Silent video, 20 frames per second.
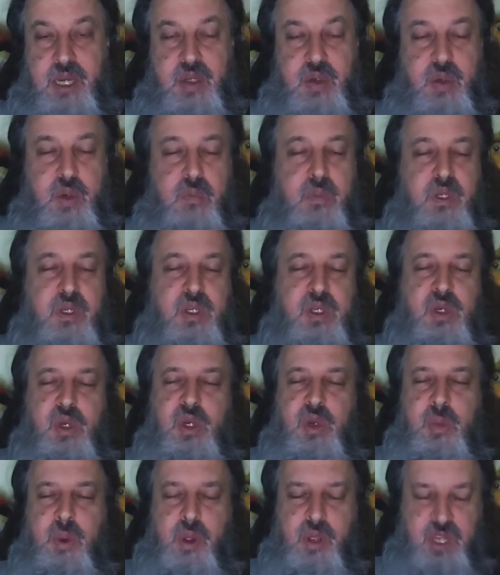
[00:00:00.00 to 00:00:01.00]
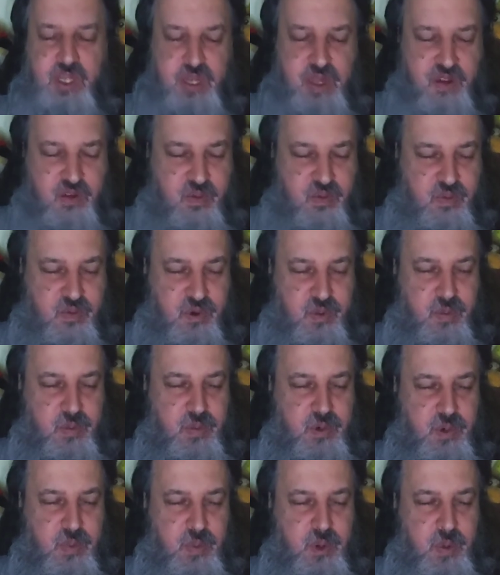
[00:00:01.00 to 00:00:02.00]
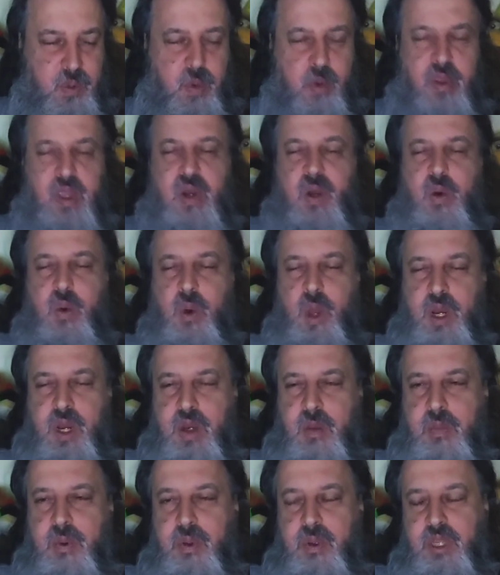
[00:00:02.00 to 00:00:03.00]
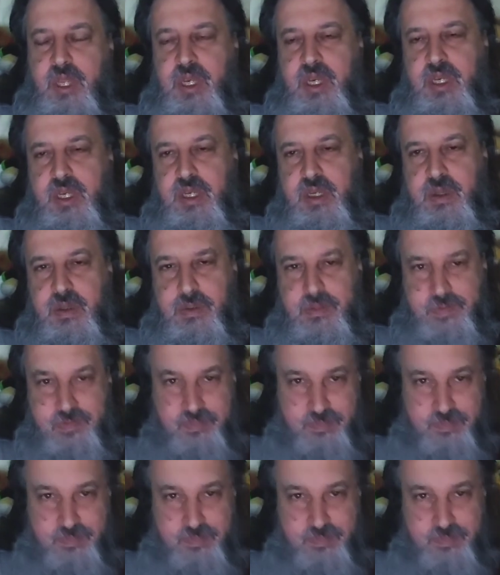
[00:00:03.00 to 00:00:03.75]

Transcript: had two Napoleons. You have Napoleon I and Napoleon II.